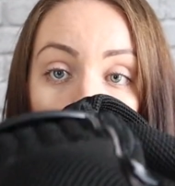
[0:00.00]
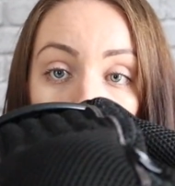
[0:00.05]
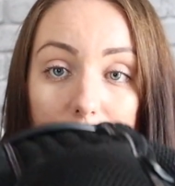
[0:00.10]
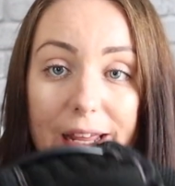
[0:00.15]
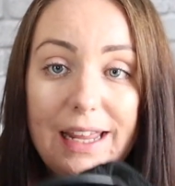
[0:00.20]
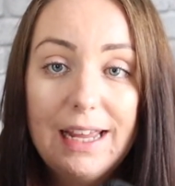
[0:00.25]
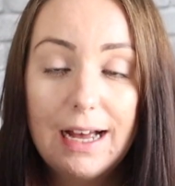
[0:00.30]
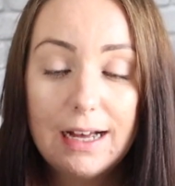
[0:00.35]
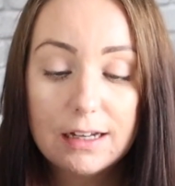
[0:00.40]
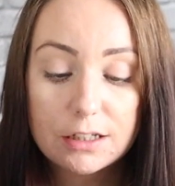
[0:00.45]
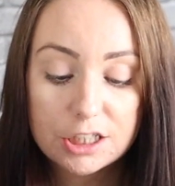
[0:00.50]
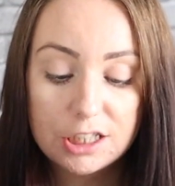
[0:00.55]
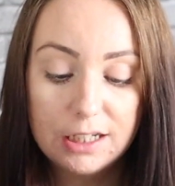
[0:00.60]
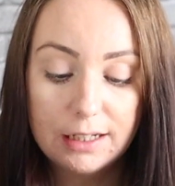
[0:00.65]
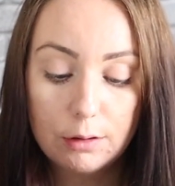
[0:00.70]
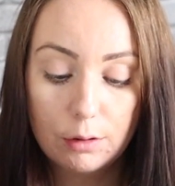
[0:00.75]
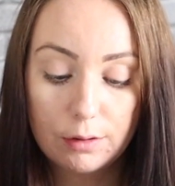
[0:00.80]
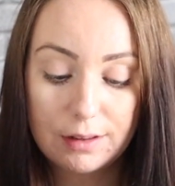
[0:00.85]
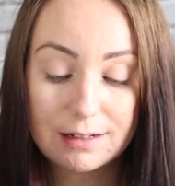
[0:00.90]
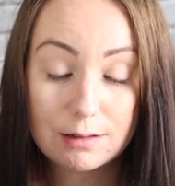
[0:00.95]
we actually
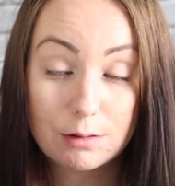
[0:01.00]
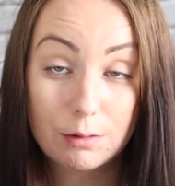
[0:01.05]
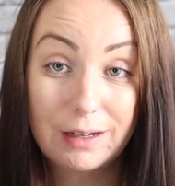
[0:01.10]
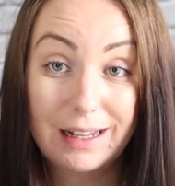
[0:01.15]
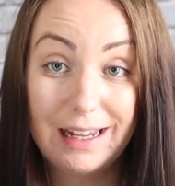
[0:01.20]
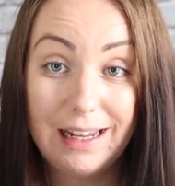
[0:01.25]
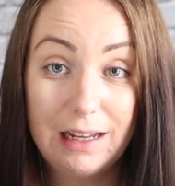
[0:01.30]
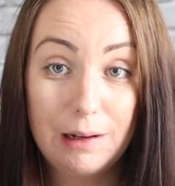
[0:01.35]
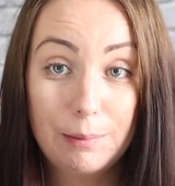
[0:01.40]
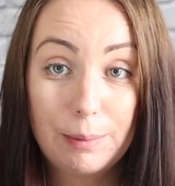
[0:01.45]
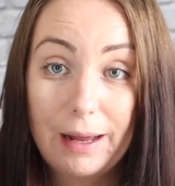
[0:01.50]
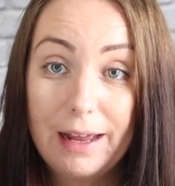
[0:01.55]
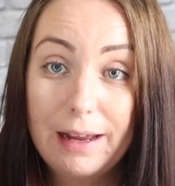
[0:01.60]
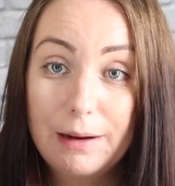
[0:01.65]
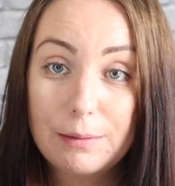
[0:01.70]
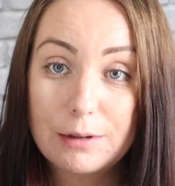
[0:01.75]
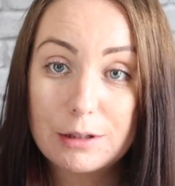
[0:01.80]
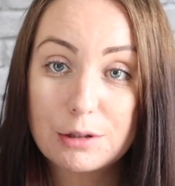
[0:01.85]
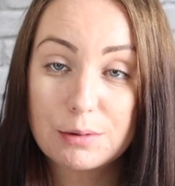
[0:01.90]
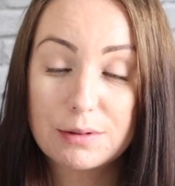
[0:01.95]
got this on eBay,
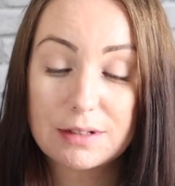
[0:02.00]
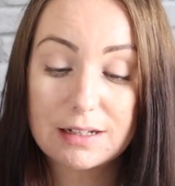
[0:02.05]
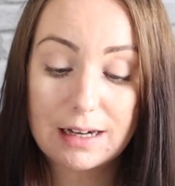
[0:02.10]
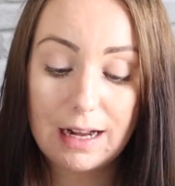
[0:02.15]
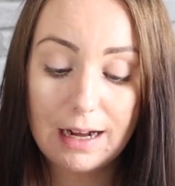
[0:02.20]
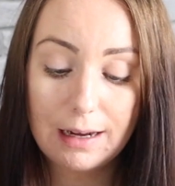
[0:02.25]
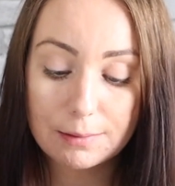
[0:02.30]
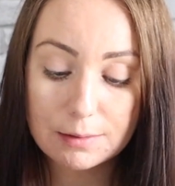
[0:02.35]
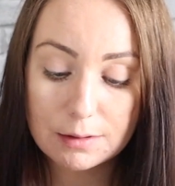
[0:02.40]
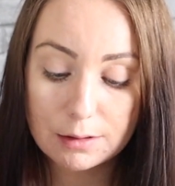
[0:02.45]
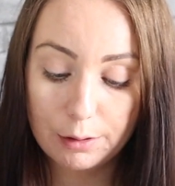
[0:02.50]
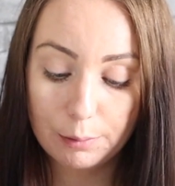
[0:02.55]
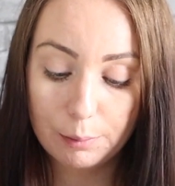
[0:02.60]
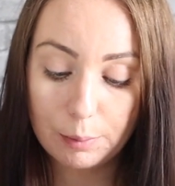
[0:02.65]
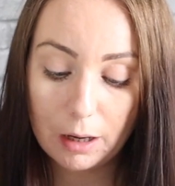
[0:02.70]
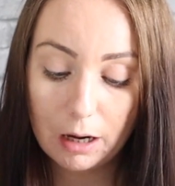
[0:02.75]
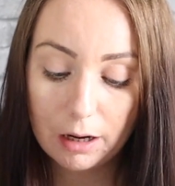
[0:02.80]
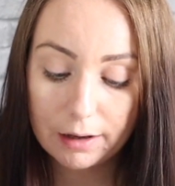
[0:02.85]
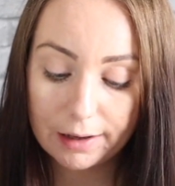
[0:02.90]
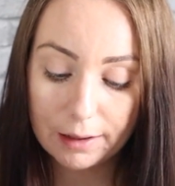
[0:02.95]
which was an absolute
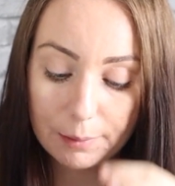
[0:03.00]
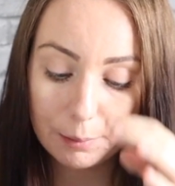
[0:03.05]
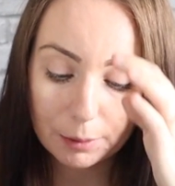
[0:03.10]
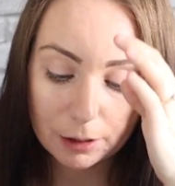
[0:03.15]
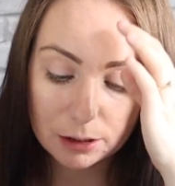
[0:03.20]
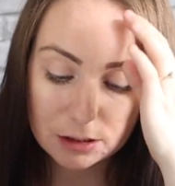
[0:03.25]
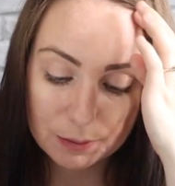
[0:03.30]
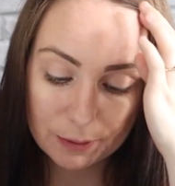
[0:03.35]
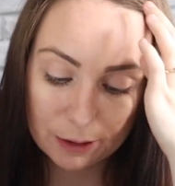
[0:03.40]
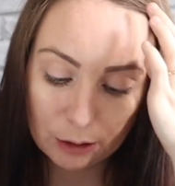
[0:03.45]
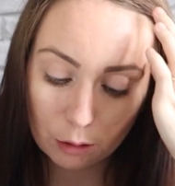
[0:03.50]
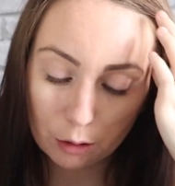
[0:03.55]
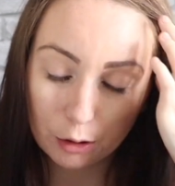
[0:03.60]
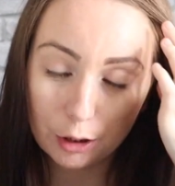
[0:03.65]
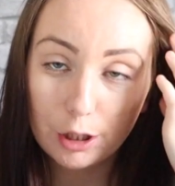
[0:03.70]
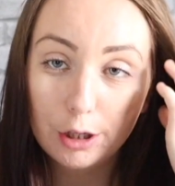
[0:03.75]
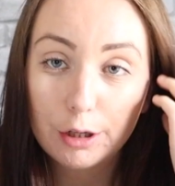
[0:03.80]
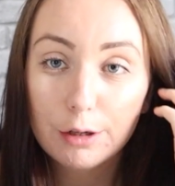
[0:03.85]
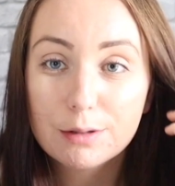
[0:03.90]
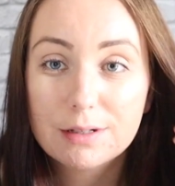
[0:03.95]
bargain because we're not
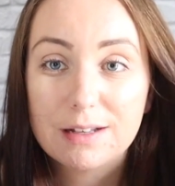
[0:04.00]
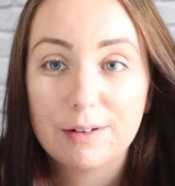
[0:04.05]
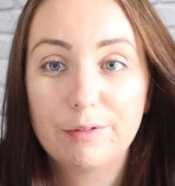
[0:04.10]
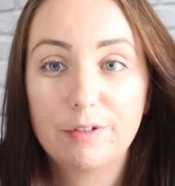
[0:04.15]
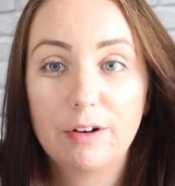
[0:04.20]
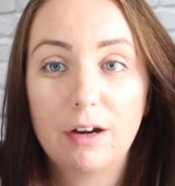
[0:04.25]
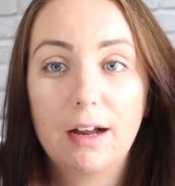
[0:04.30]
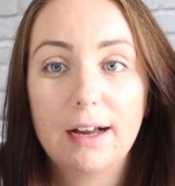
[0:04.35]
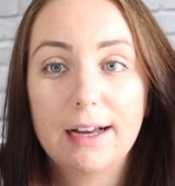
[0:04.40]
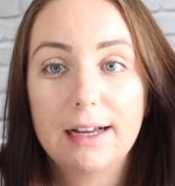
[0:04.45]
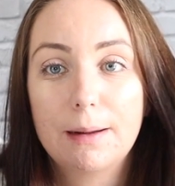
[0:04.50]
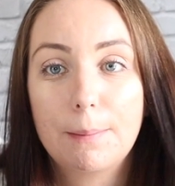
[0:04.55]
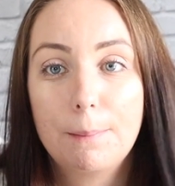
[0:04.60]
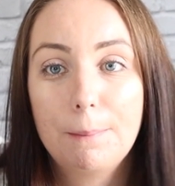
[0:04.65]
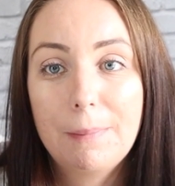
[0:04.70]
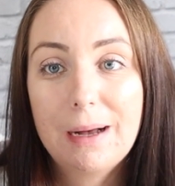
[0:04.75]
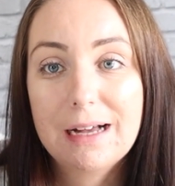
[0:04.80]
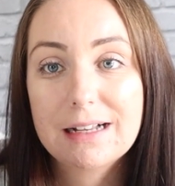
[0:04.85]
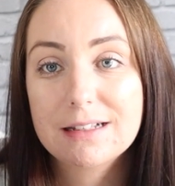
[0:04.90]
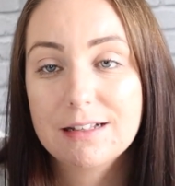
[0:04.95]
going to use it for like
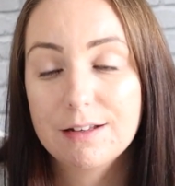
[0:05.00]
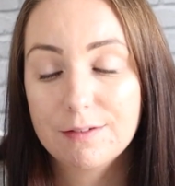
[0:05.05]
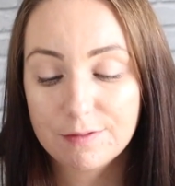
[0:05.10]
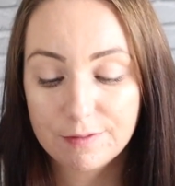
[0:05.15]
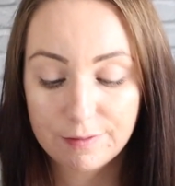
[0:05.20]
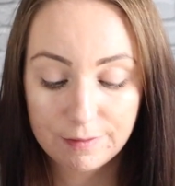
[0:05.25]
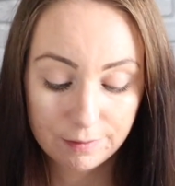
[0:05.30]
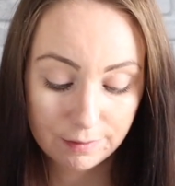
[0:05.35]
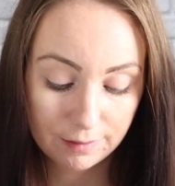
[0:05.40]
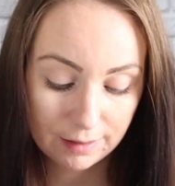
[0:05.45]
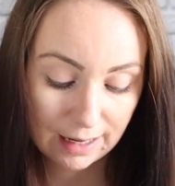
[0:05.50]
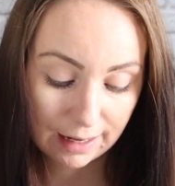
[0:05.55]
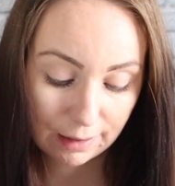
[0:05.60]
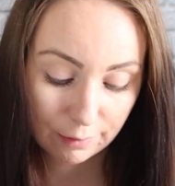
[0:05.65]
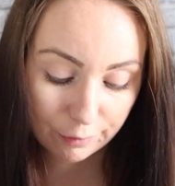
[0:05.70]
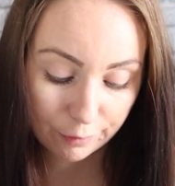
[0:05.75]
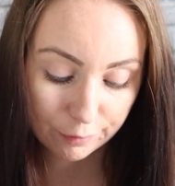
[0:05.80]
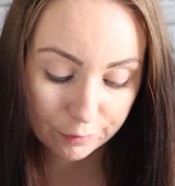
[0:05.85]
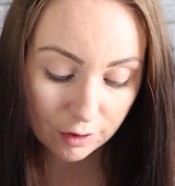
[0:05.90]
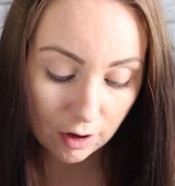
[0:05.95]
massive
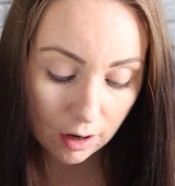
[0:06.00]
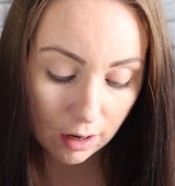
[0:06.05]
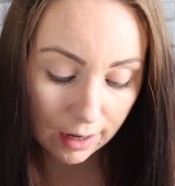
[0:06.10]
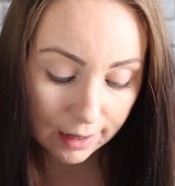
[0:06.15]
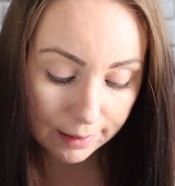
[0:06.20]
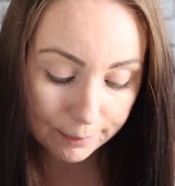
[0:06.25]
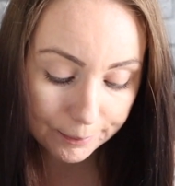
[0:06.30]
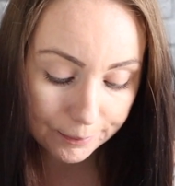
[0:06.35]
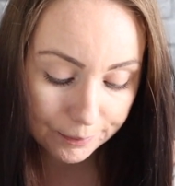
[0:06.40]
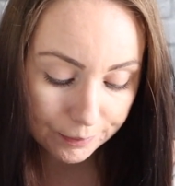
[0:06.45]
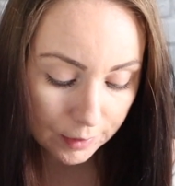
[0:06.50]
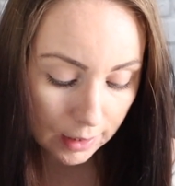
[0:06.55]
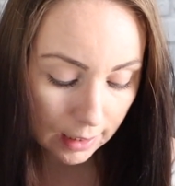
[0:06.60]
length of time.